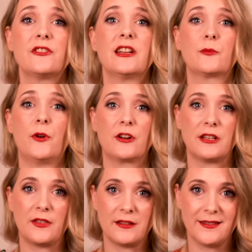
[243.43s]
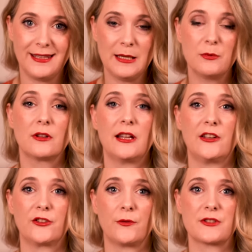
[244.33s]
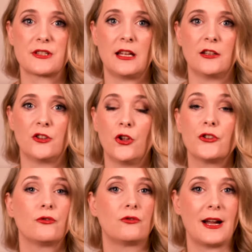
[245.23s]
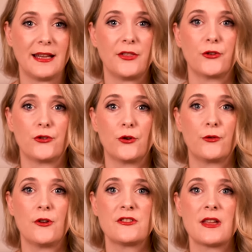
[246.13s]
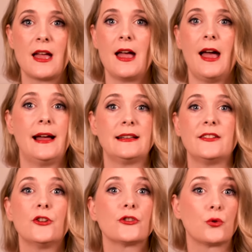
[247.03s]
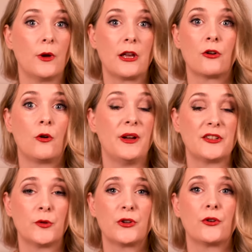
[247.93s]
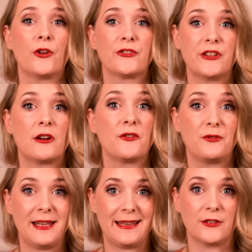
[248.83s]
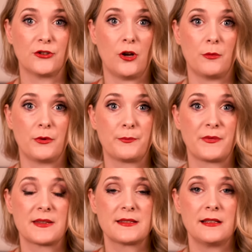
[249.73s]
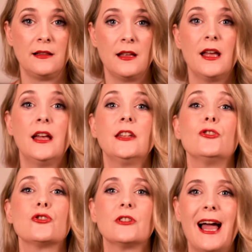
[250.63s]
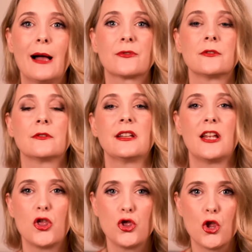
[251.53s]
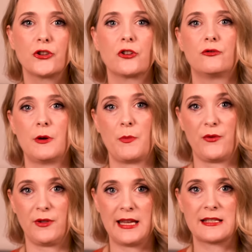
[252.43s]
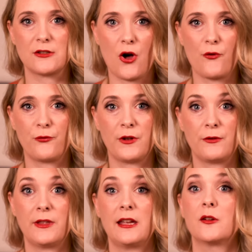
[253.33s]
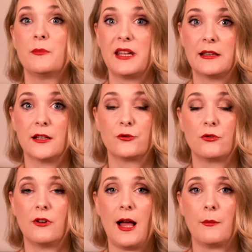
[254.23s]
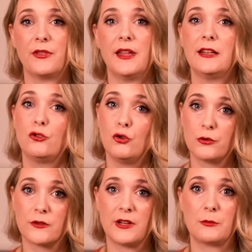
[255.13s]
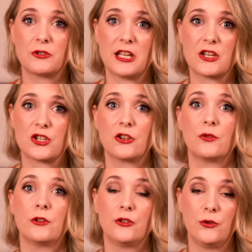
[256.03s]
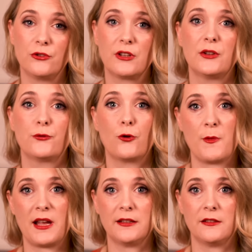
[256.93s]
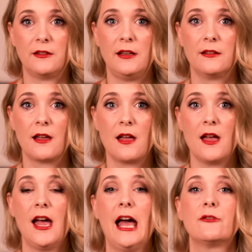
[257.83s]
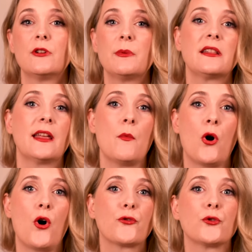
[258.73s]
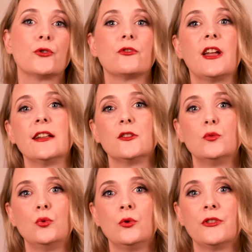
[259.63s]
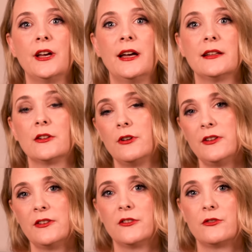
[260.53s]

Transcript: takes part in the deeper layers of the skin, not right at the surface, and is not quicker or better because there are flakes on top. Still, you should absolutely not rip the flakes off if they are big enough to grab. They do provide protection to the new skin forming underneath, and ripping them off could create a wound that increases the